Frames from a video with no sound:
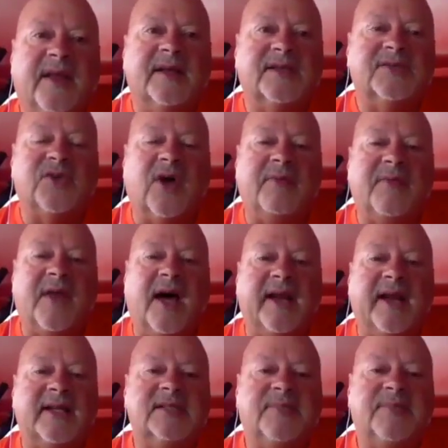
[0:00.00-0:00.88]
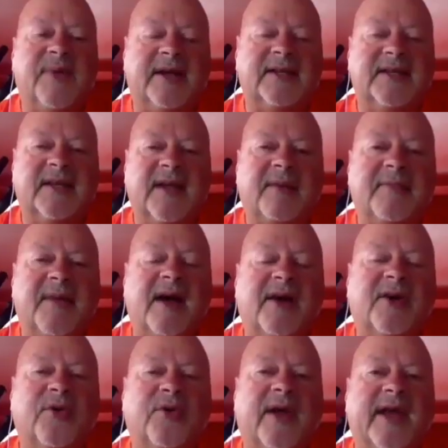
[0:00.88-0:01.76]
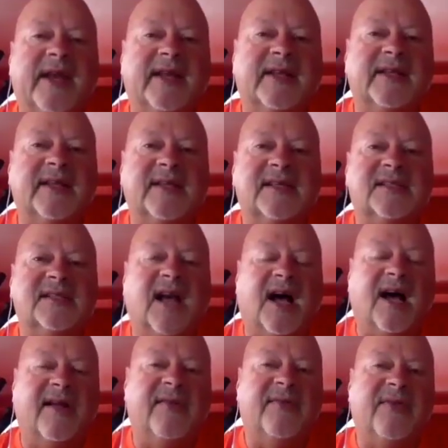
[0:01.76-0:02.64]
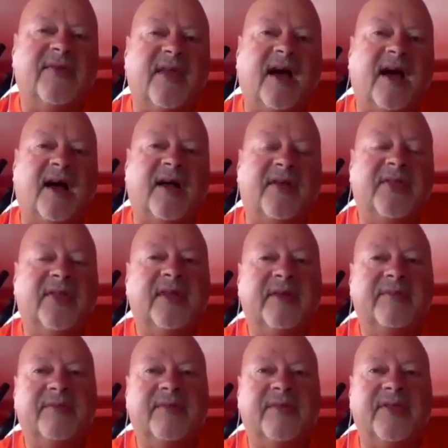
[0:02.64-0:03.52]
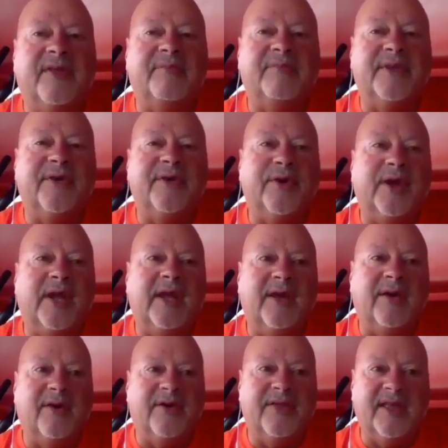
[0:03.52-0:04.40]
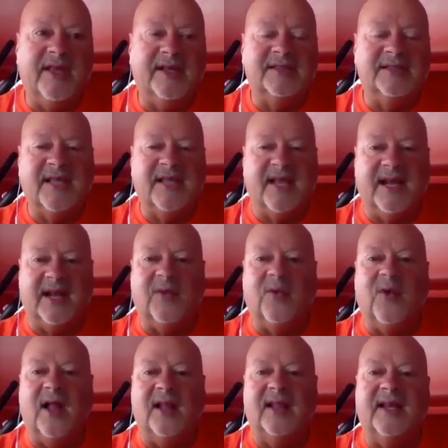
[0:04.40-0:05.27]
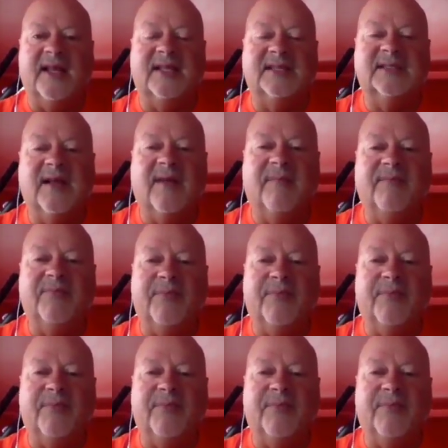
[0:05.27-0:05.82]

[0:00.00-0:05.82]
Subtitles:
So I'm not grading this on the beauty or the aesthetic qualities,